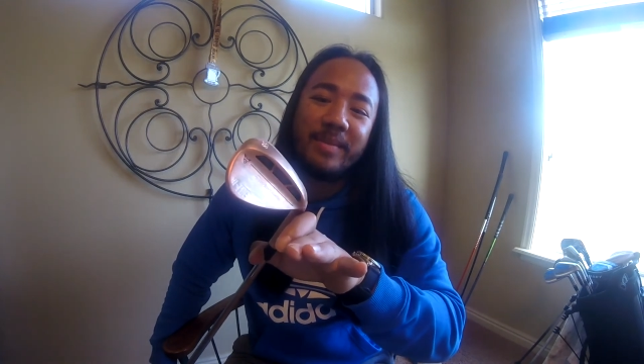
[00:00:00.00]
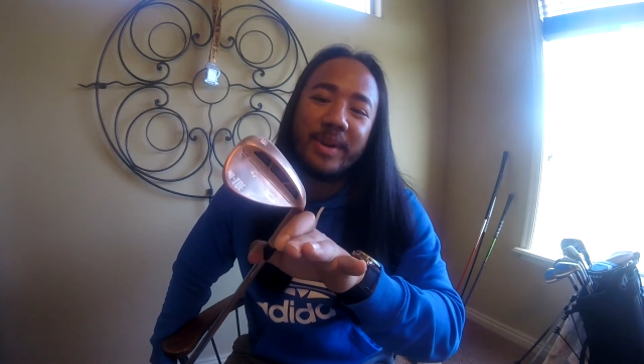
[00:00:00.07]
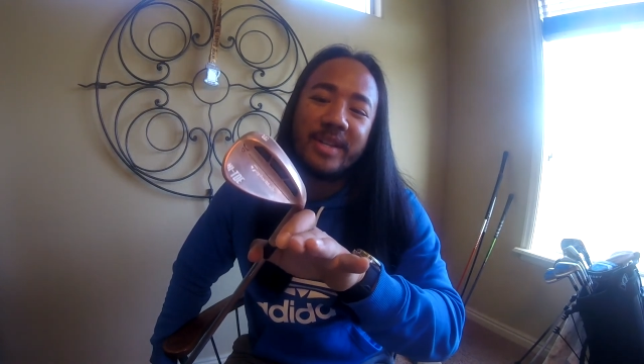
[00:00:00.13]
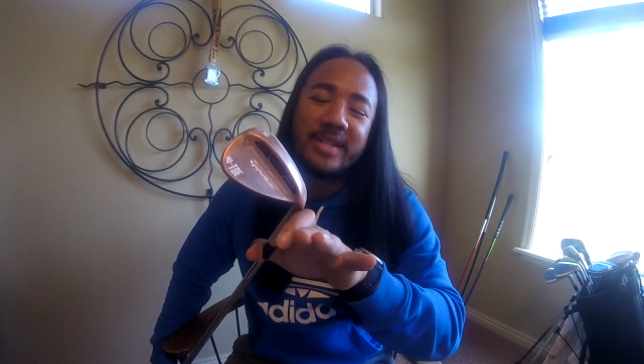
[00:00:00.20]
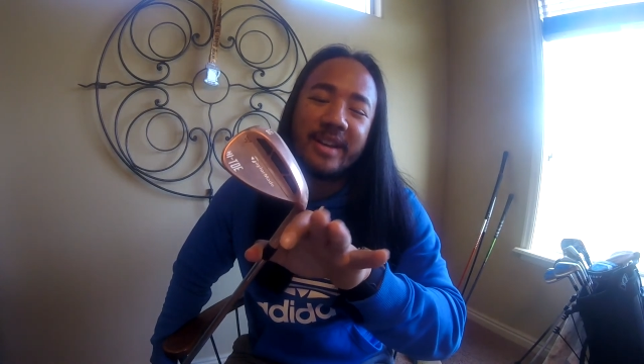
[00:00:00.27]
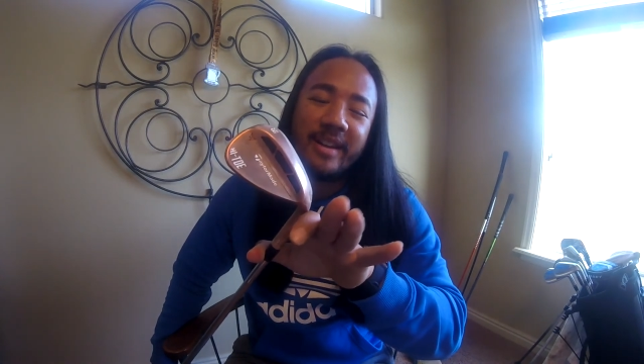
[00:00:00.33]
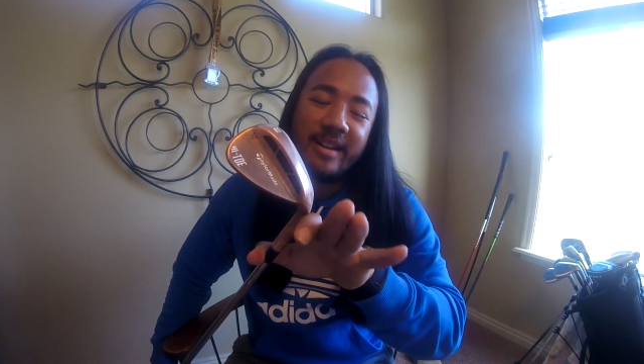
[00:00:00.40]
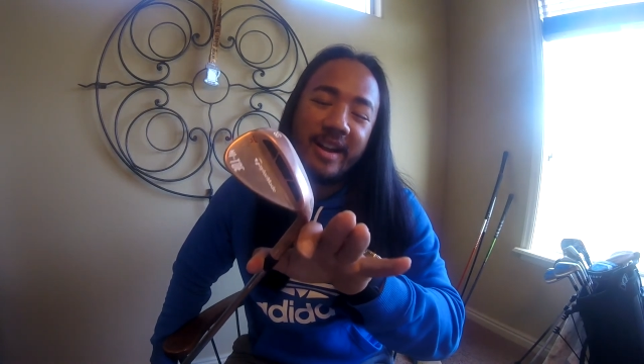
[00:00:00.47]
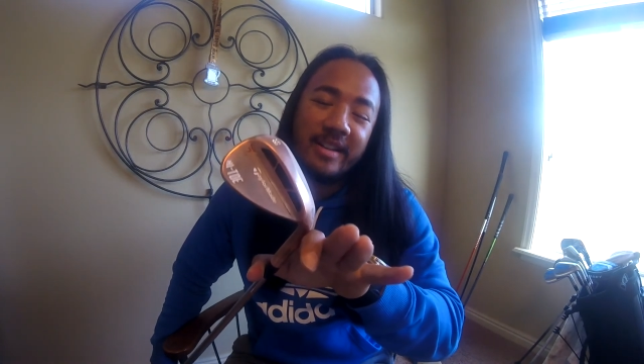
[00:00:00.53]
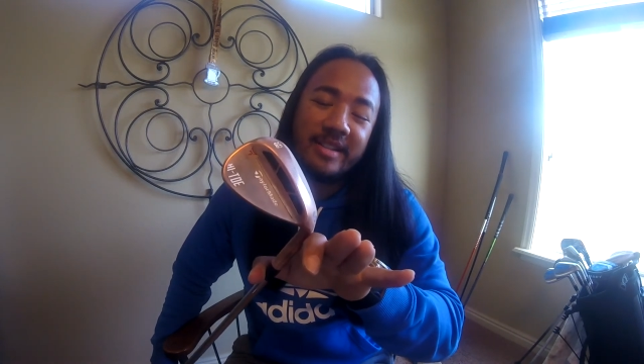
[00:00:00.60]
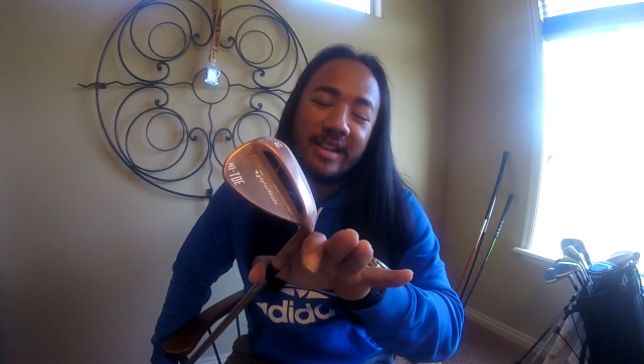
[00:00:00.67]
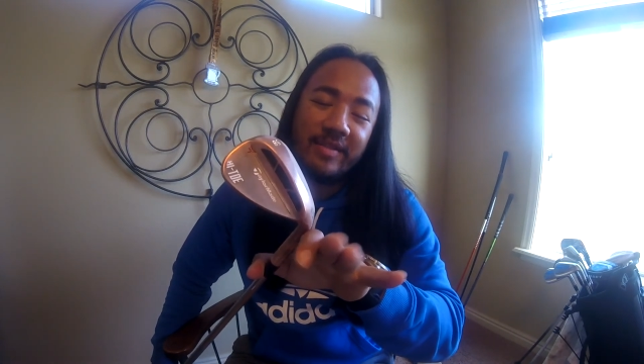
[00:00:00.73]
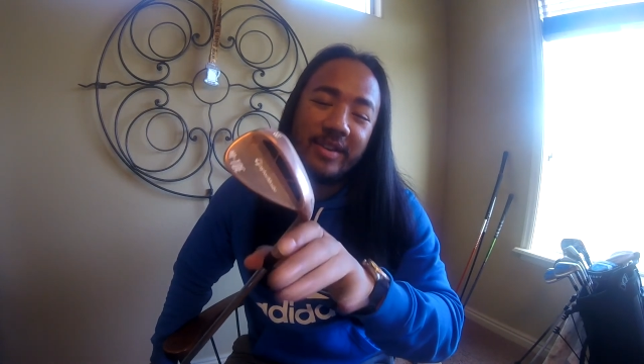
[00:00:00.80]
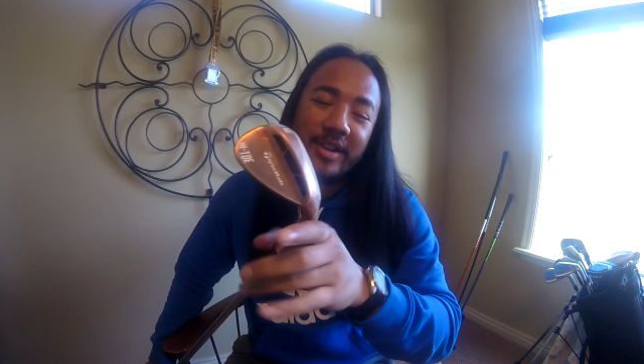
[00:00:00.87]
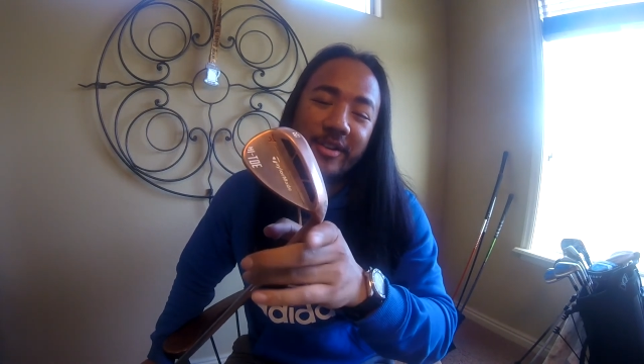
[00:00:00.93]
but it's got an
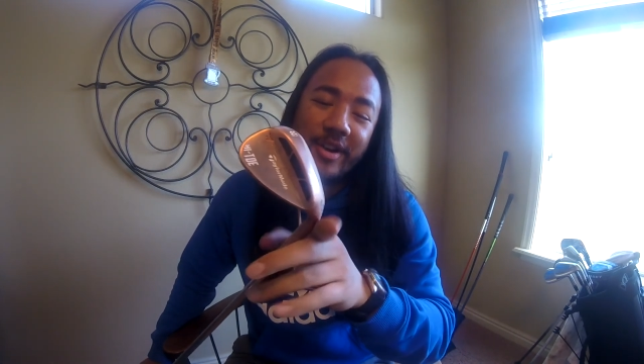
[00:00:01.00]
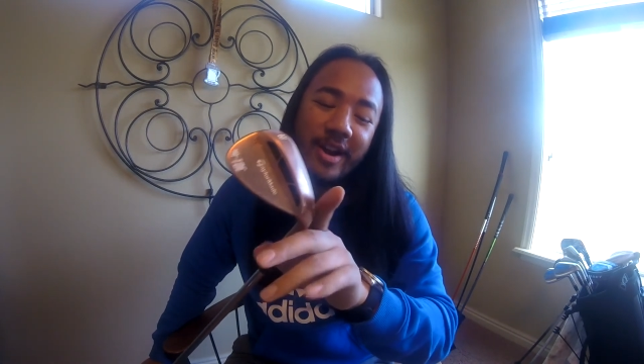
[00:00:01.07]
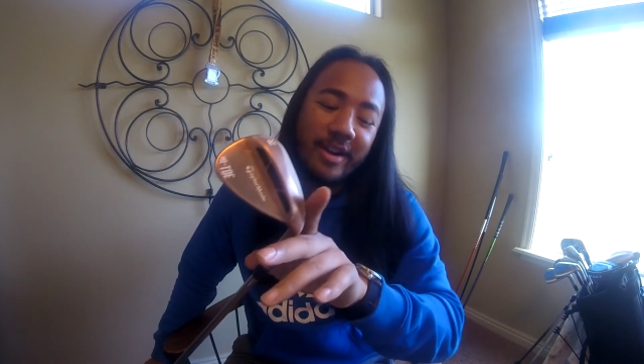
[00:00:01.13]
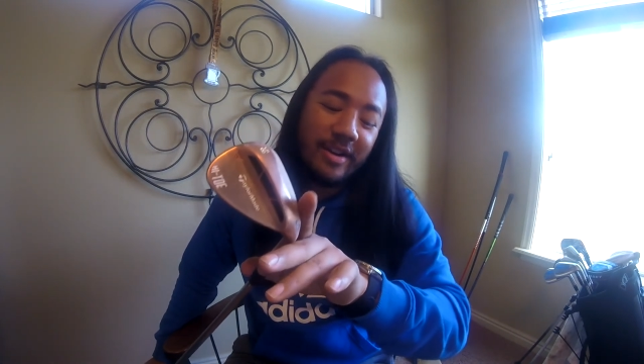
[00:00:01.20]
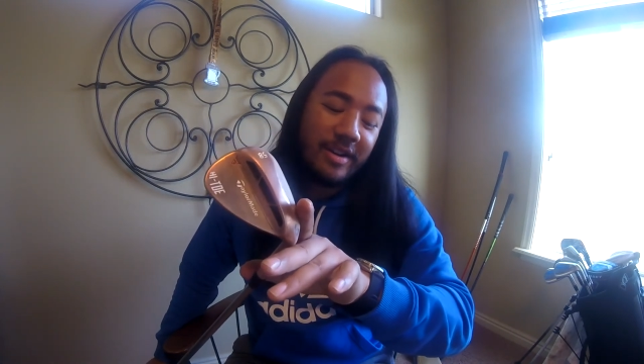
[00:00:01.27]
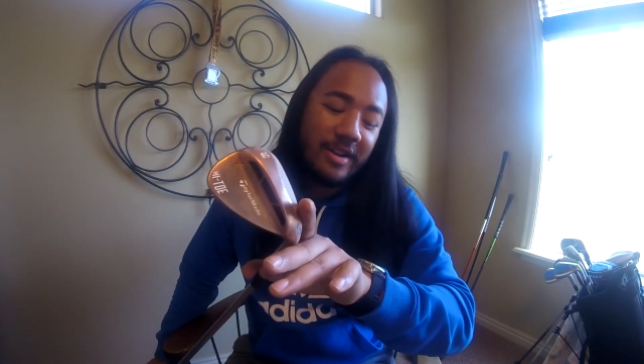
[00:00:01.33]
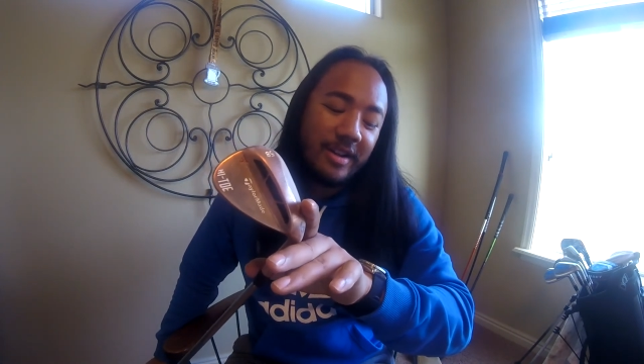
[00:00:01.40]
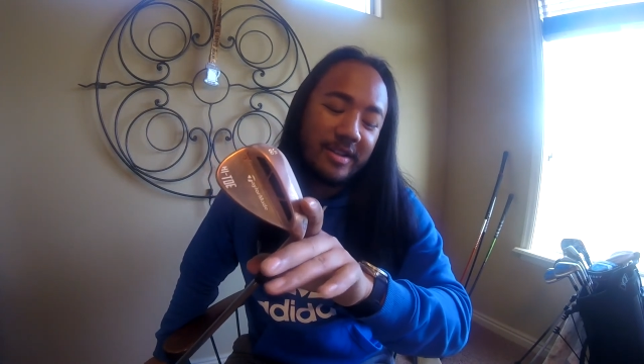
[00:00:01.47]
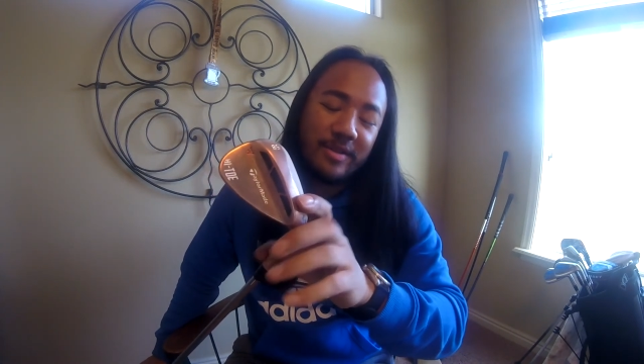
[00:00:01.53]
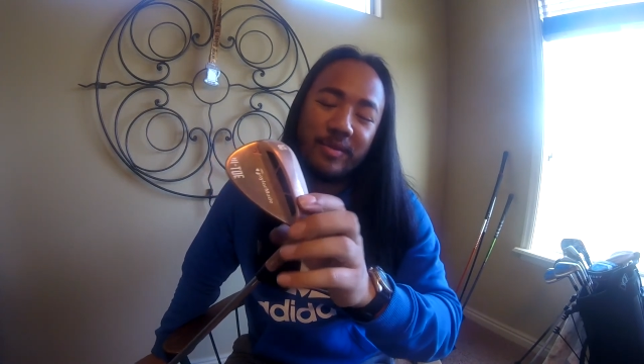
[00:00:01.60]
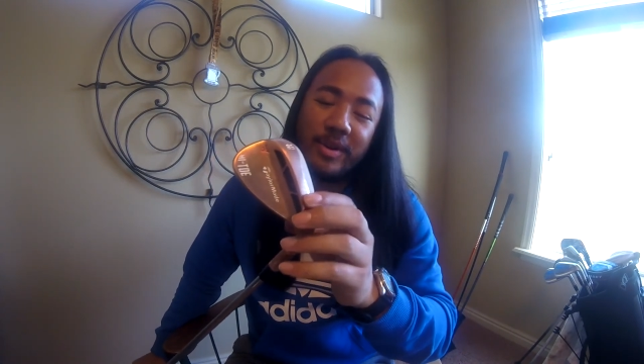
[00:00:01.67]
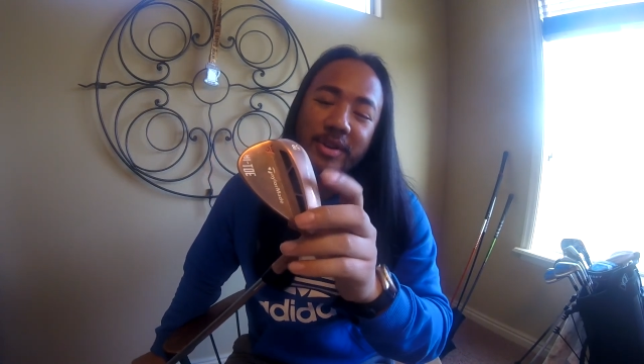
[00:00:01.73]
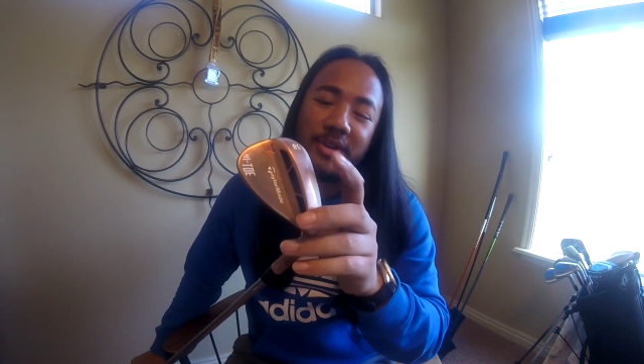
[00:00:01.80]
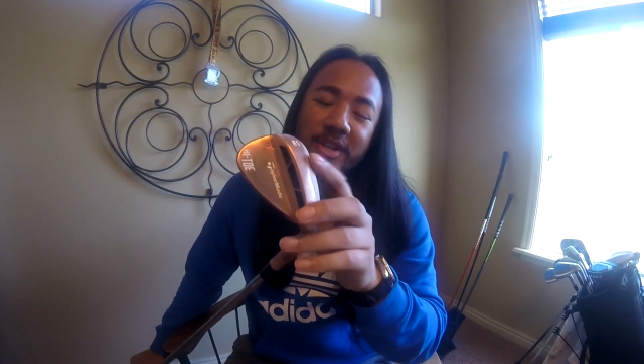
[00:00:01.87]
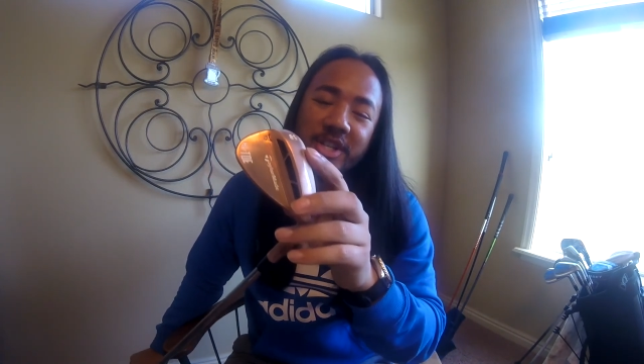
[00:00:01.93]
ATV grind on it to
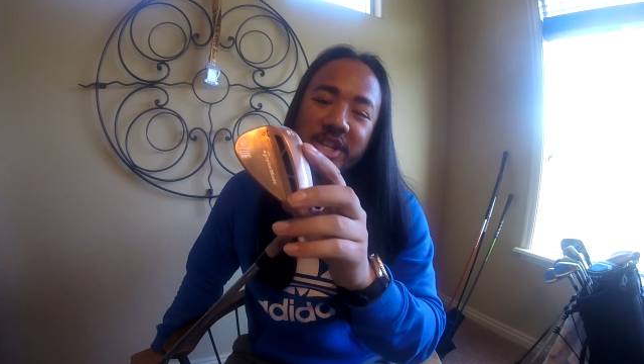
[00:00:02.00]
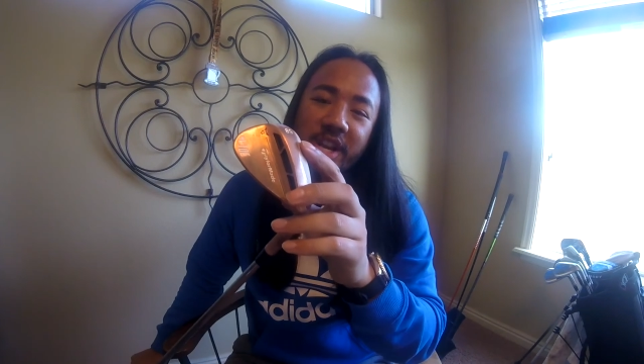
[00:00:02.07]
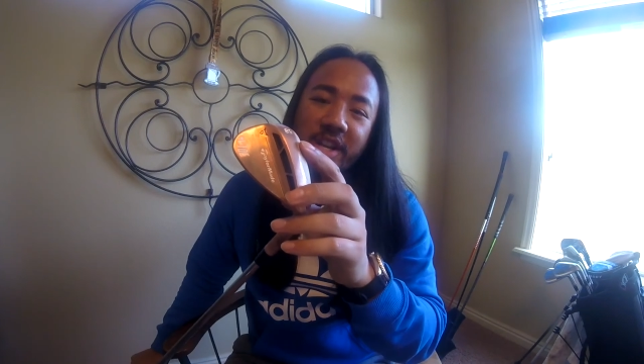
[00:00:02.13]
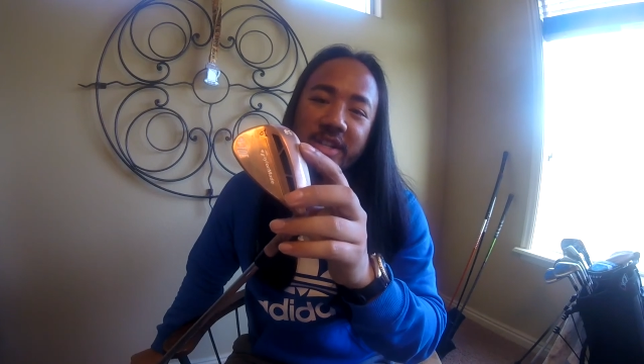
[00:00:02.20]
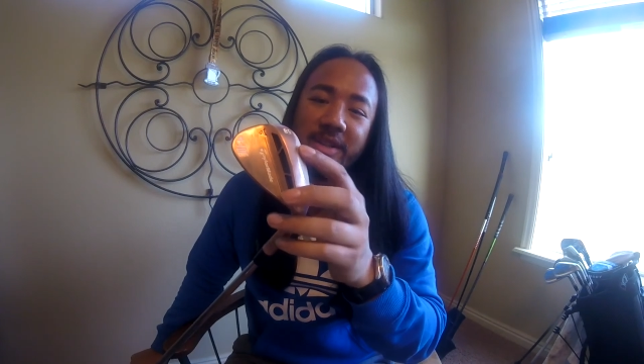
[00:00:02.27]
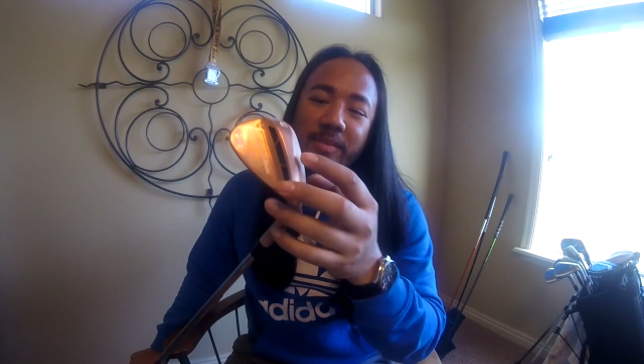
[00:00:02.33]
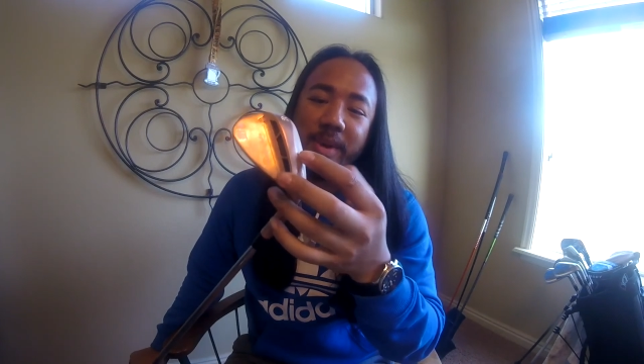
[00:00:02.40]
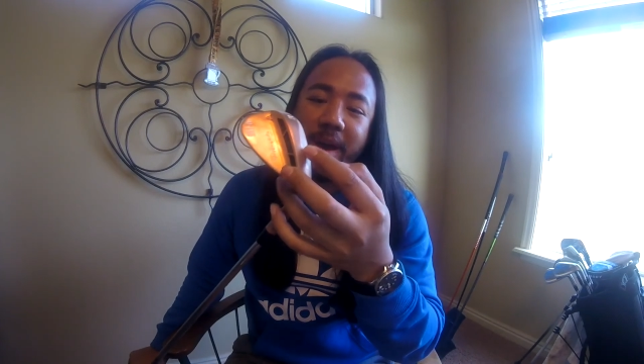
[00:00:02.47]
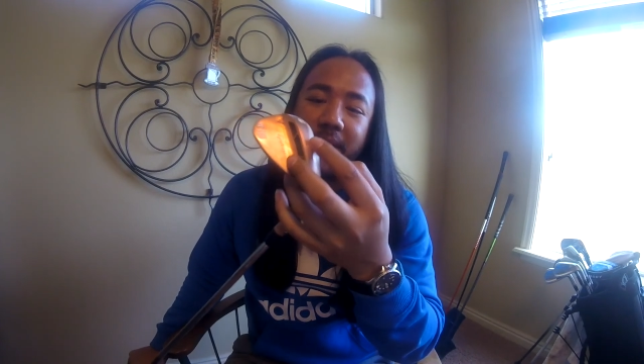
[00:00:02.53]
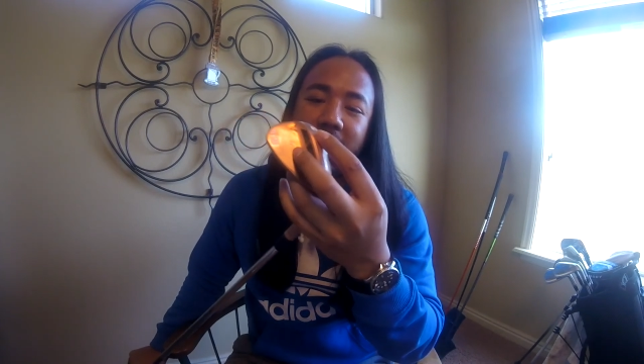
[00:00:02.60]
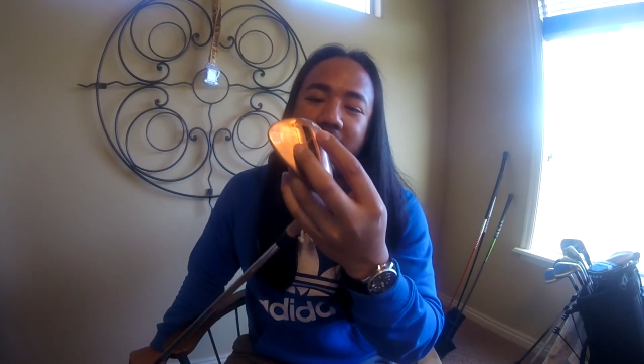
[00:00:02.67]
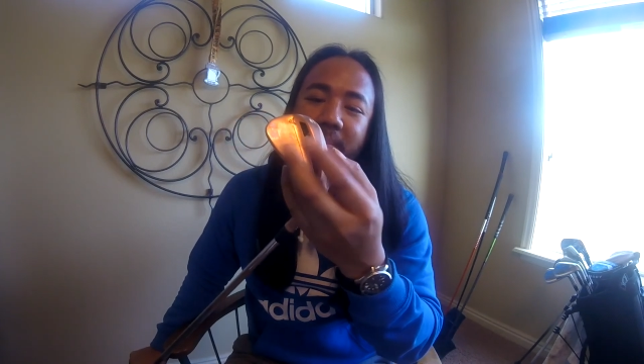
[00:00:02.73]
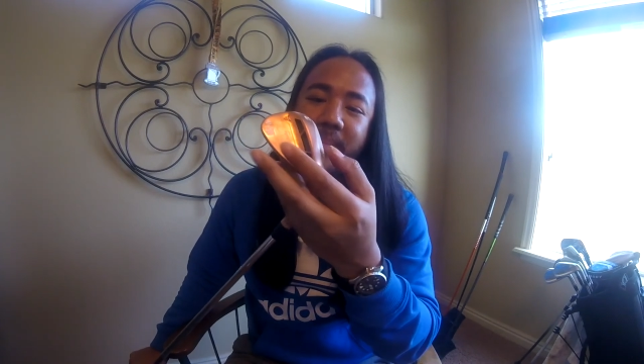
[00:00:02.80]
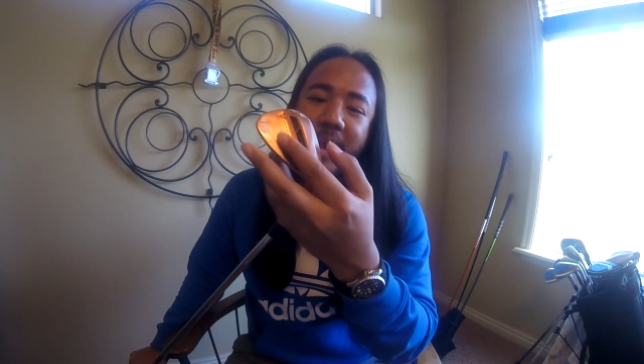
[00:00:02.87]
where you can change the